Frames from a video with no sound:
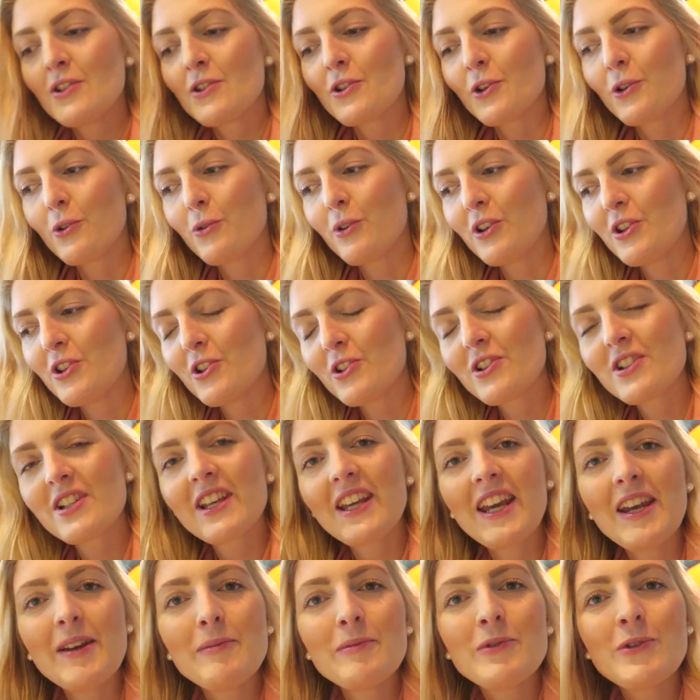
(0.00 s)
So we just
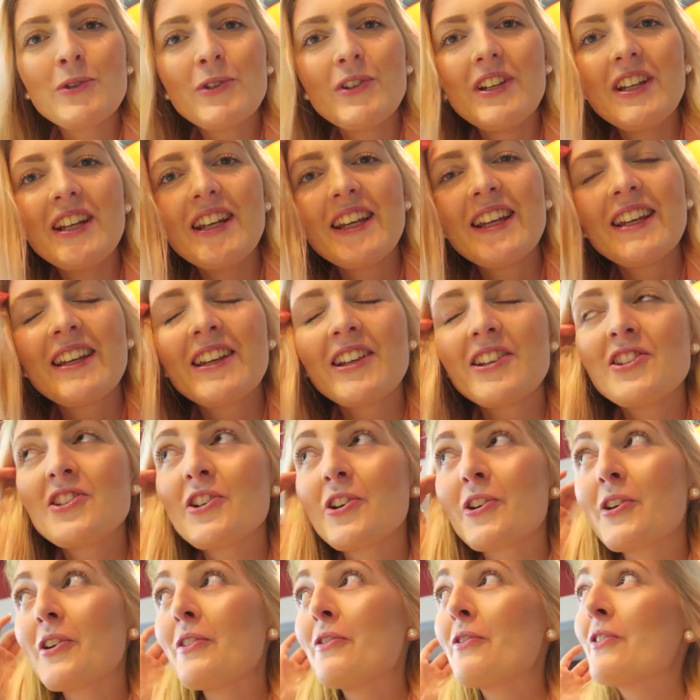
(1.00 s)
came to the
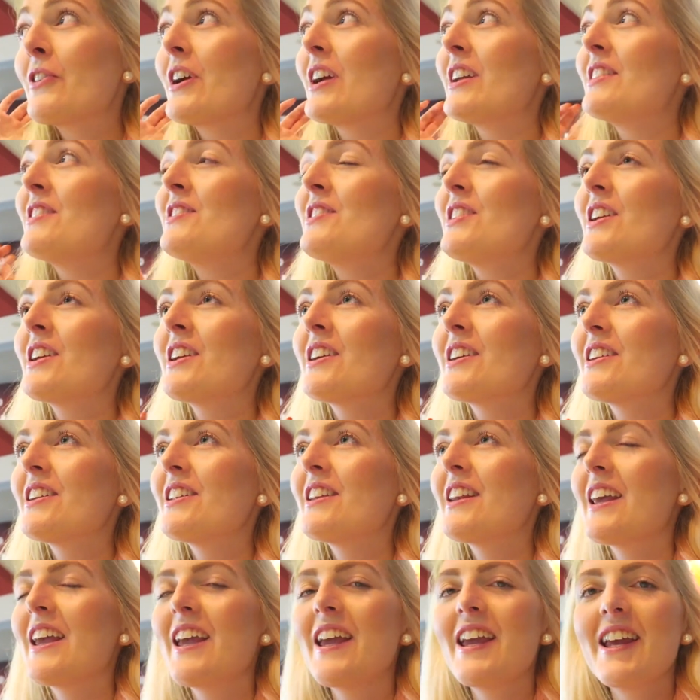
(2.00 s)
Kentucky Fried
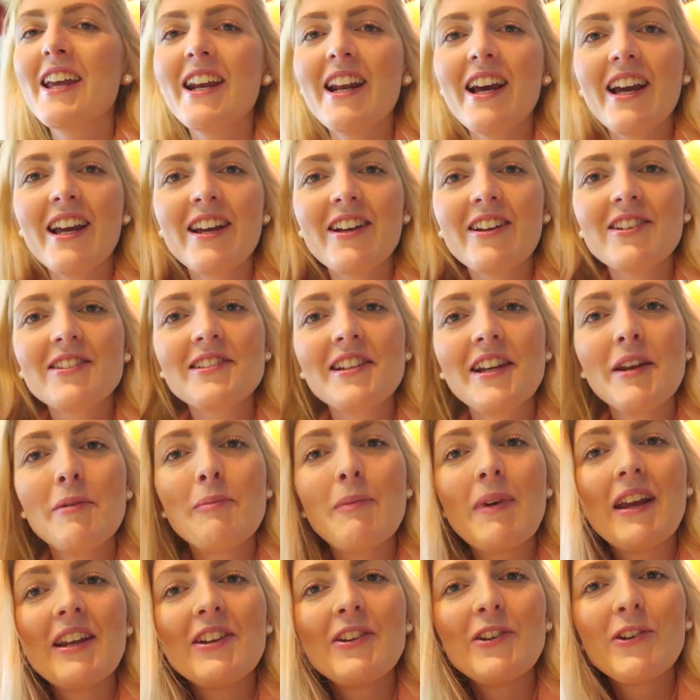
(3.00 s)
Chicken, and I got a
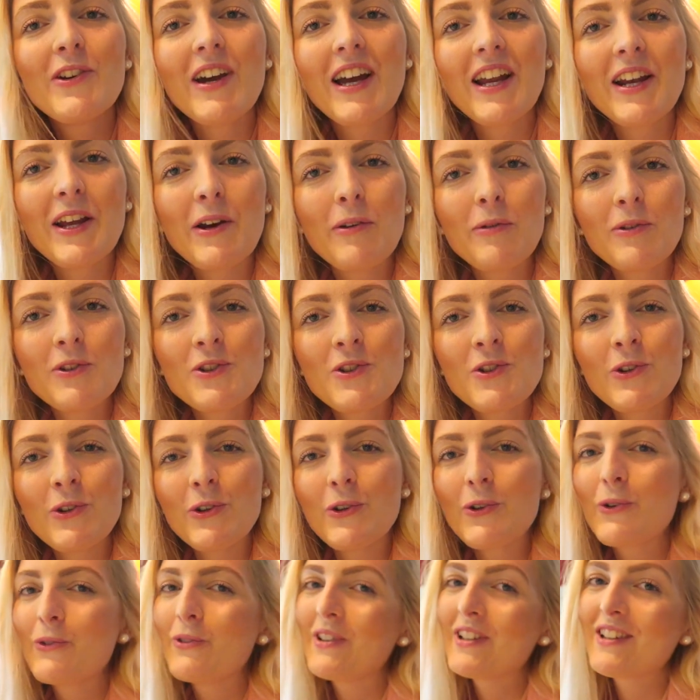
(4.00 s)
menu, and I will show
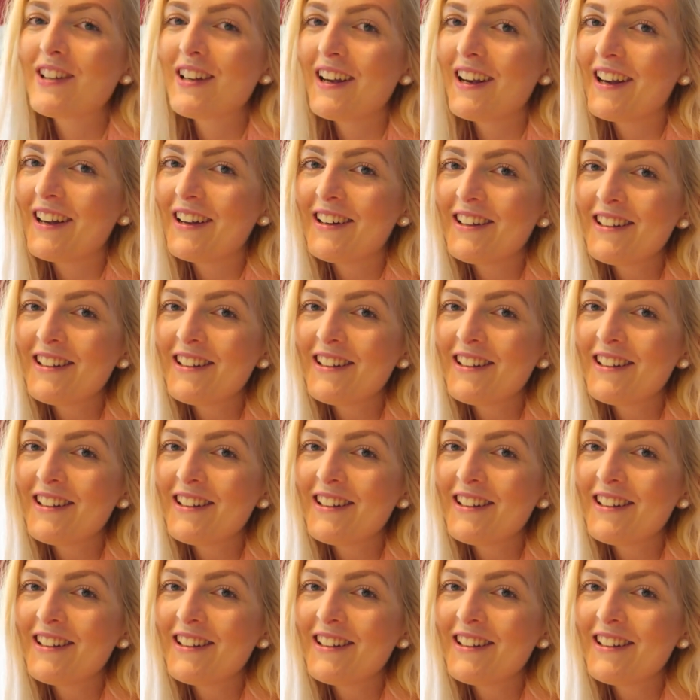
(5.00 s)
you what I